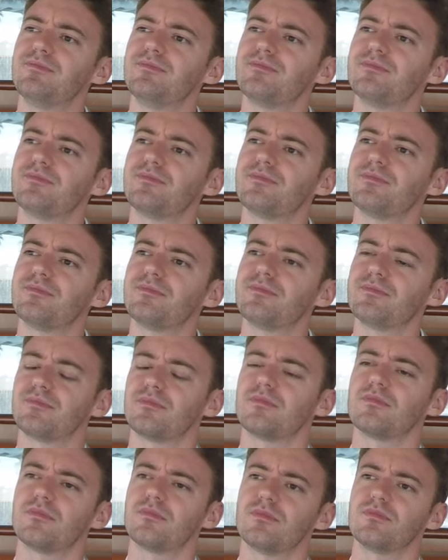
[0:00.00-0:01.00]

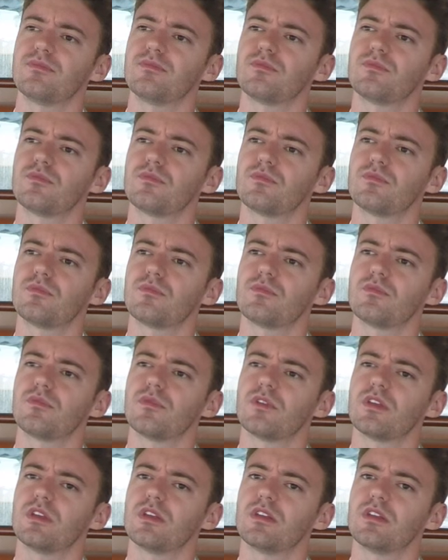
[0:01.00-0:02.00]

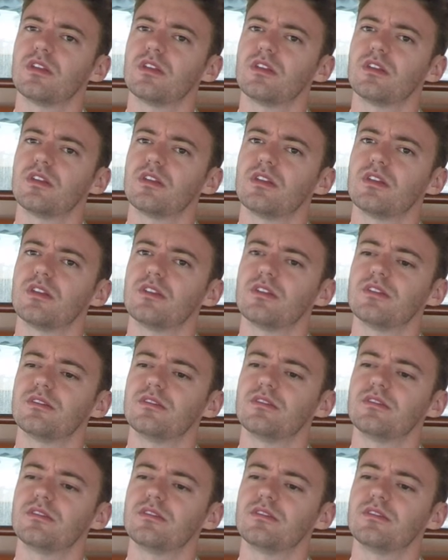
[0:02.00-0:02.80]
(no one is talking)